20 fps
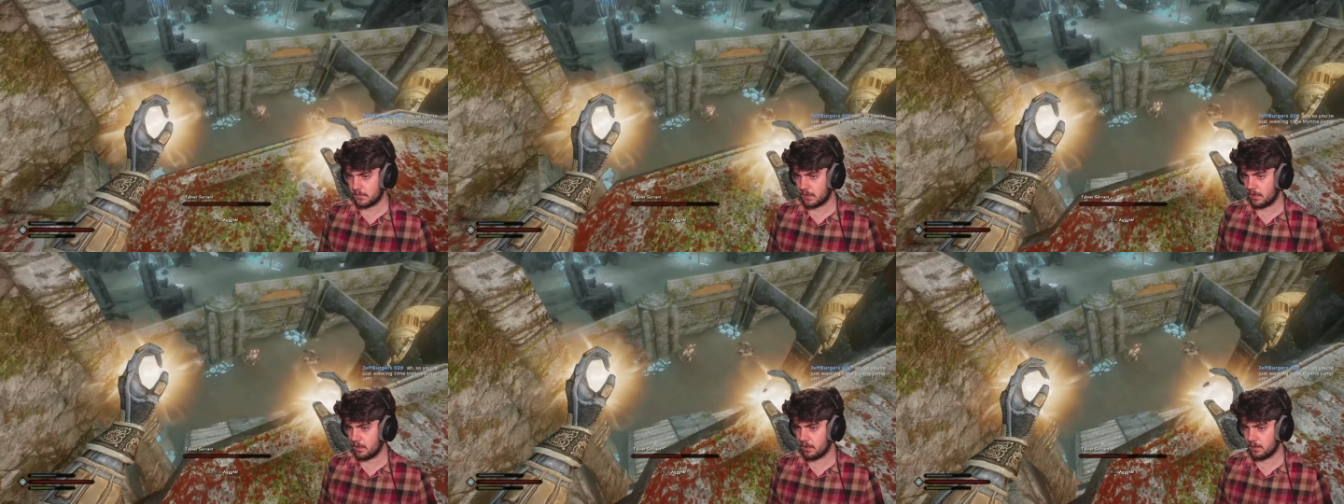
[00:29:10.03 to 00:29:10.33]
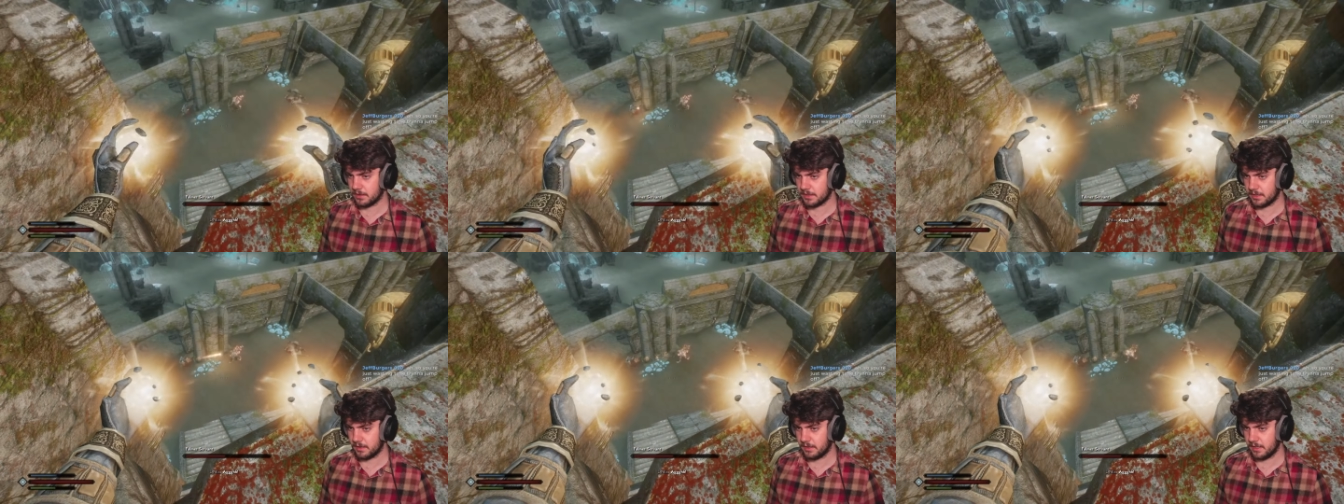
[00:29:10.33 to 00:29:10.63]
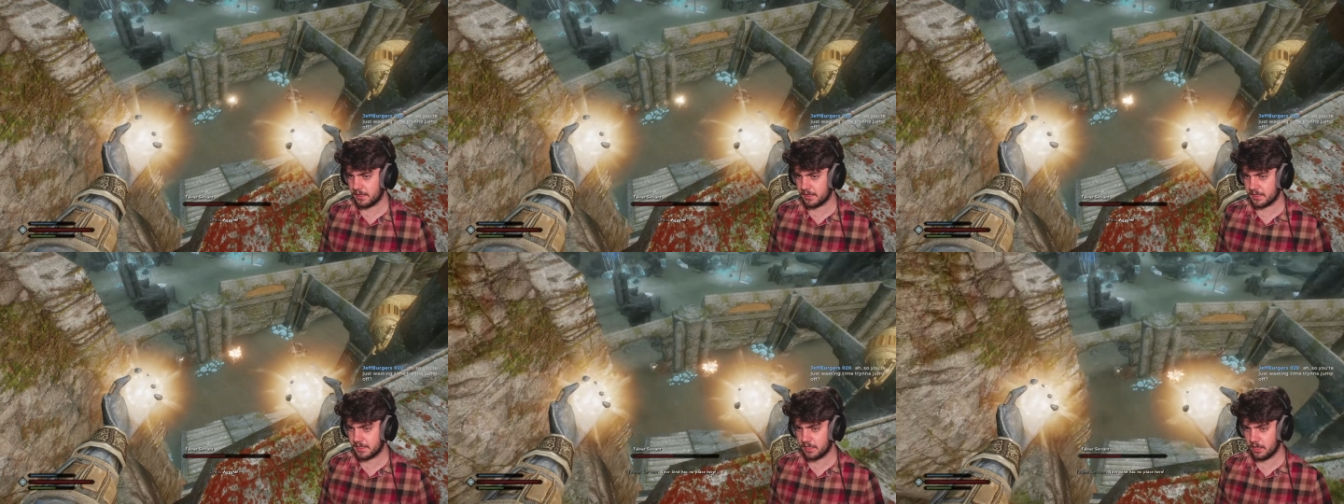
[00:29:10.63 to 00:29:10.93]
Also,
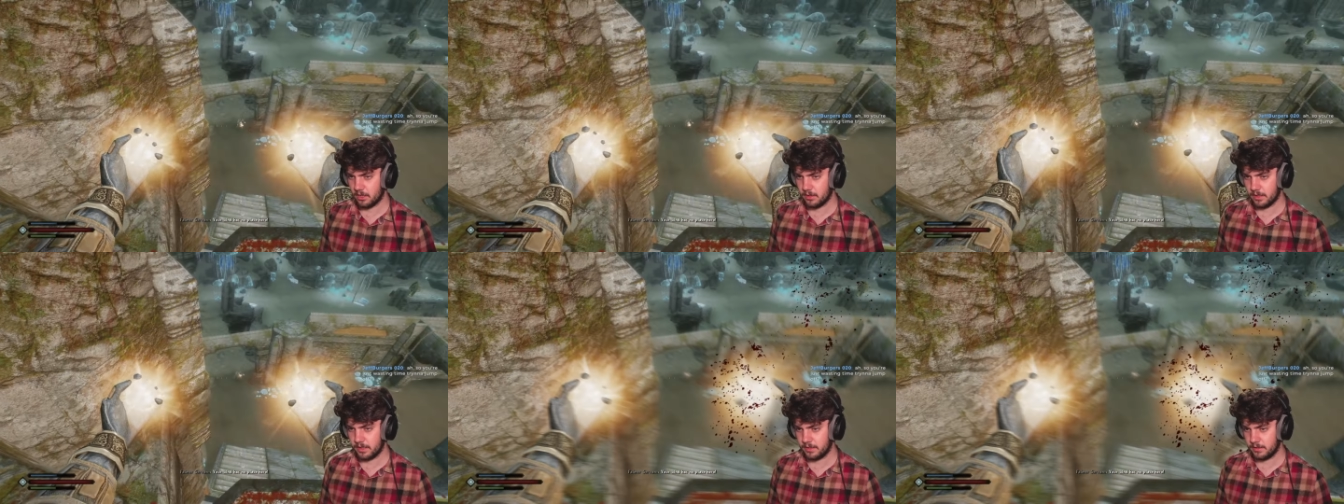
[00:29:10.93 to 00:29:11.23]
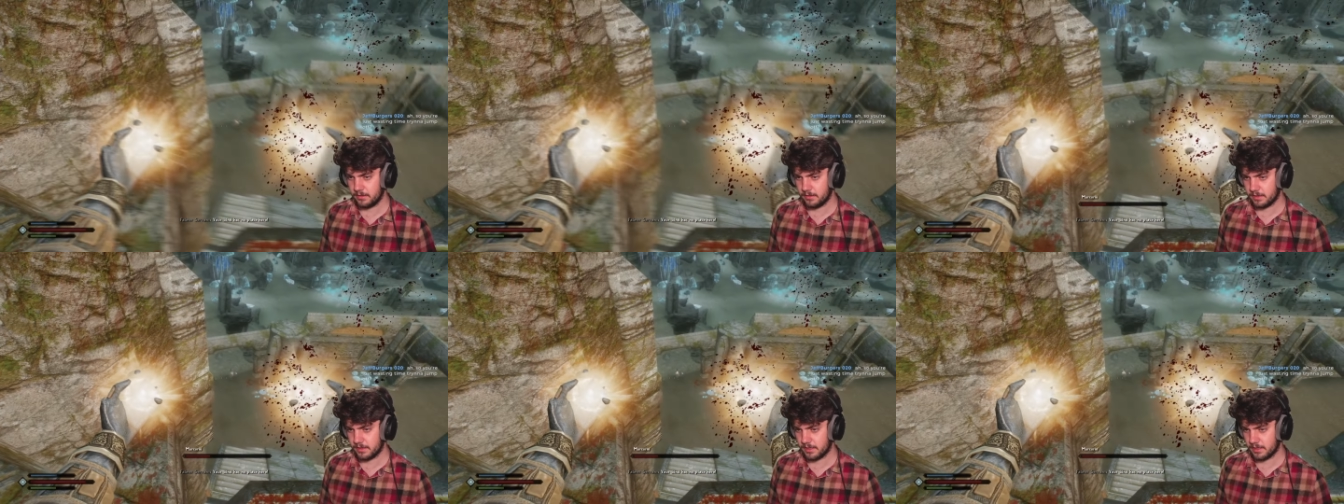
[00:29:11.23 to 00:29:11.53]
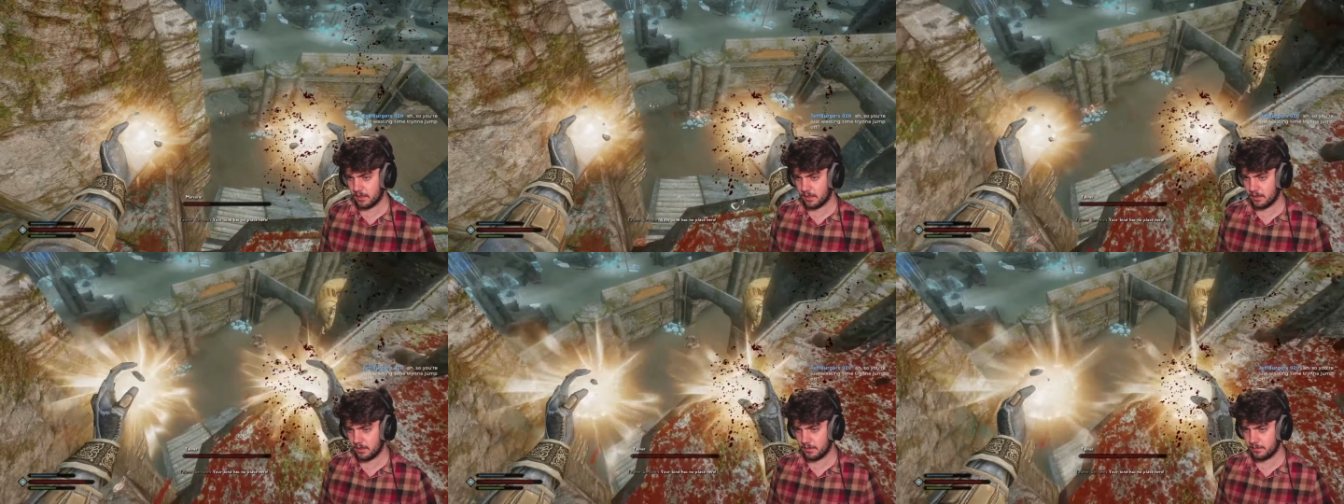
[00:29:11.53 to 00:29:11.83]
yeah, sorry,
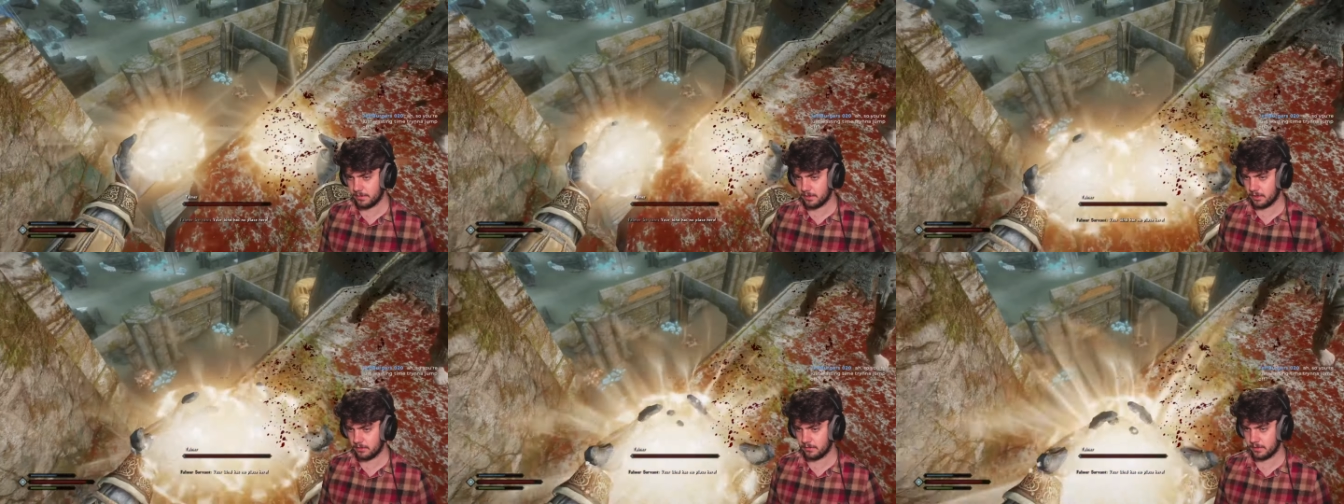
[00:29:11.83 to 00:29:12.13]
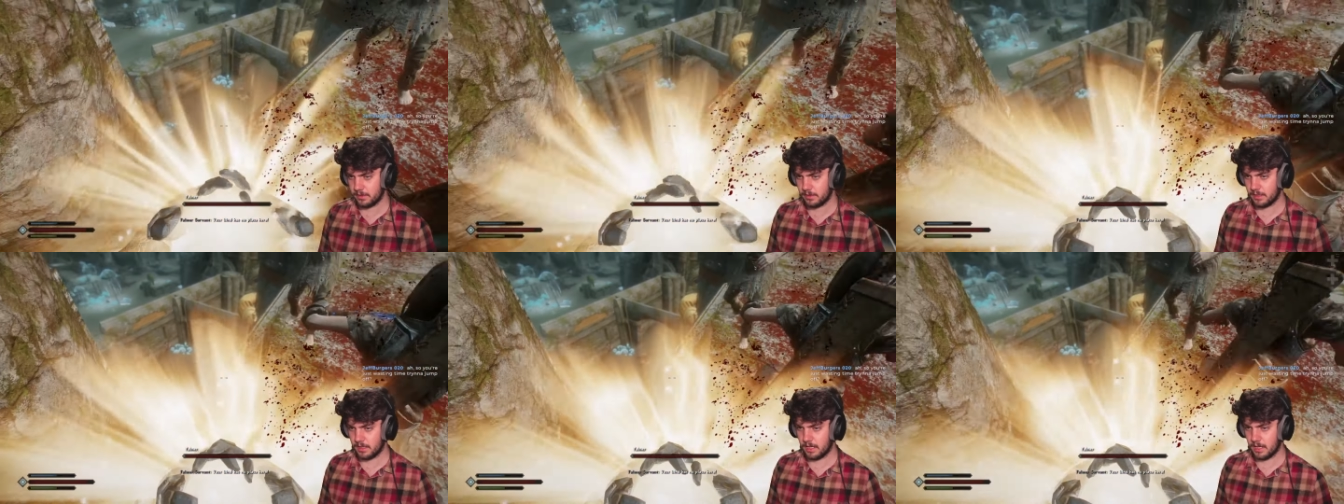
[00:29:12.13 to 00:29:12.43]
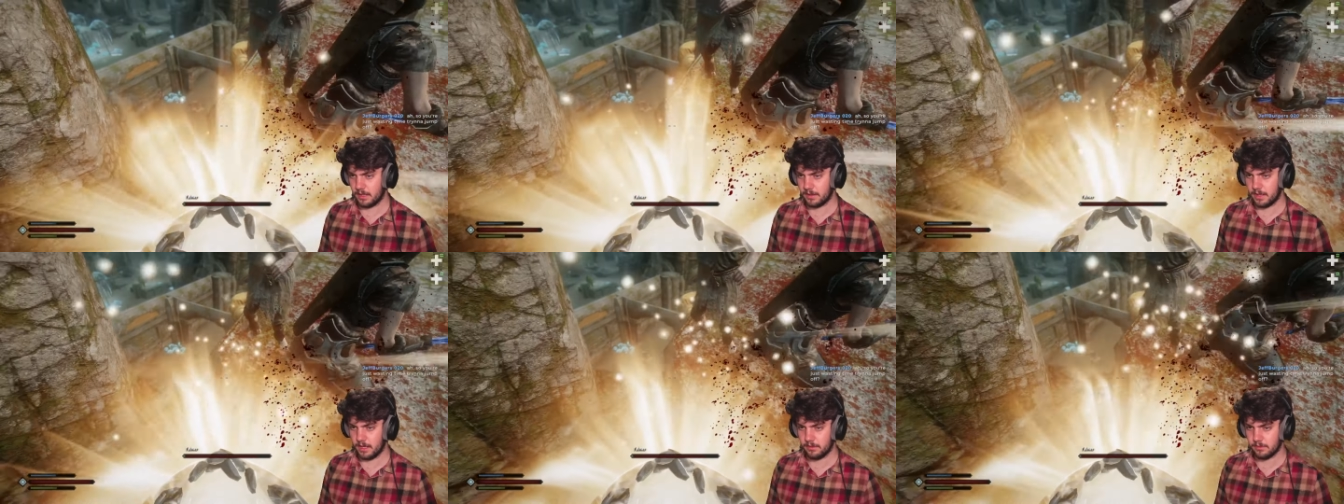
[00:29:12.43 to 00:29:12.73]
sorry, Belrand. Uh,
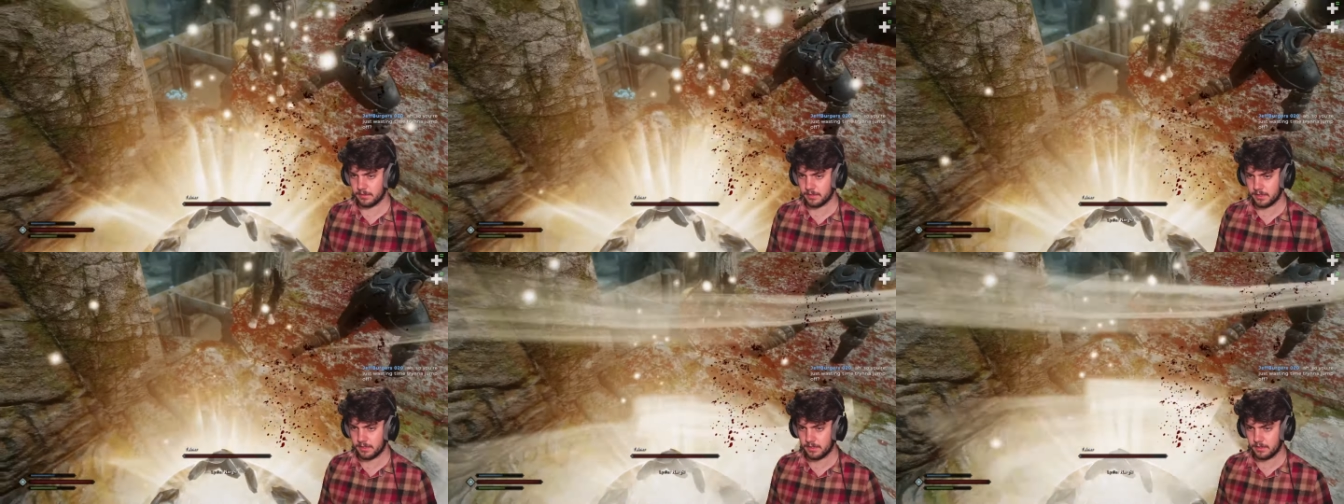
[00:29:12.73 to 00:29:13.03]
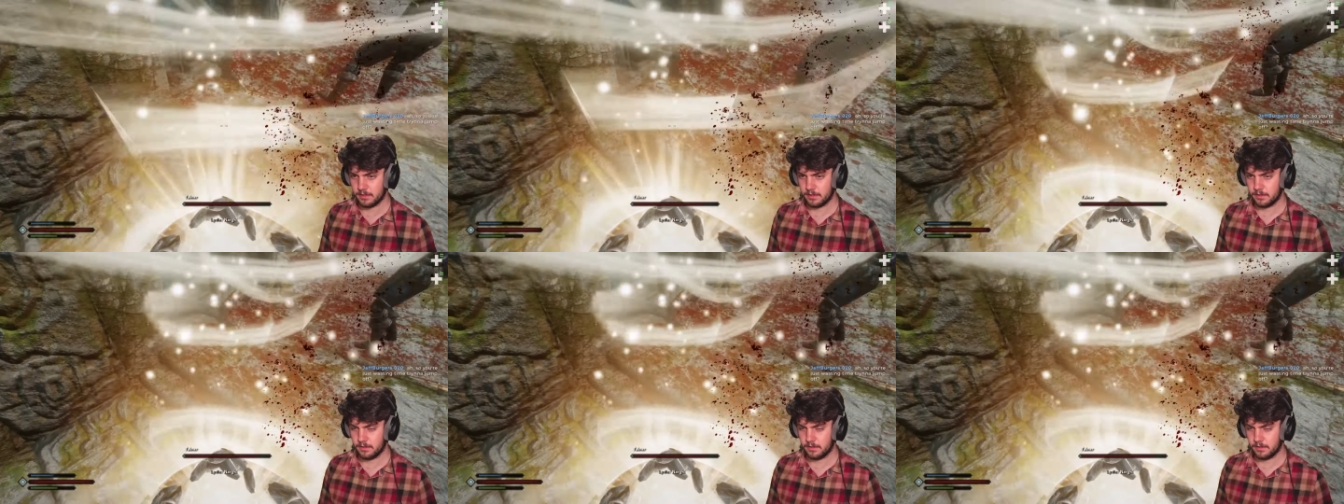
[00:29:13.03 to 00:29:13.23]
that was...